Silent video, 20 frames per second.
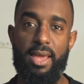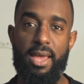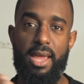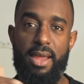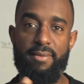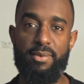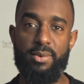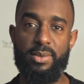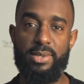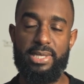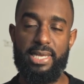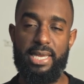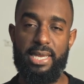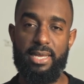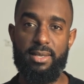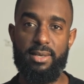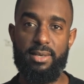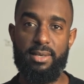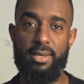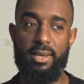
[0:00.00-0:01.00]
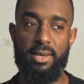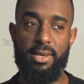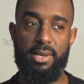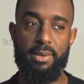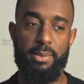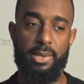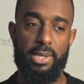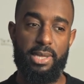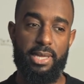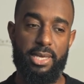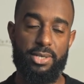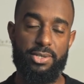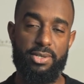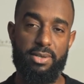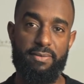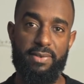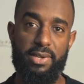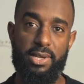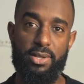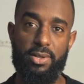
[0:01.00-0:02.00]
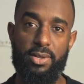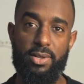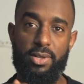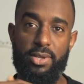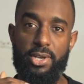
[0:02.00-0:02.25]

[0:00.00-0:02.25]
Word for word: everyone's getting um, an electric vehicle.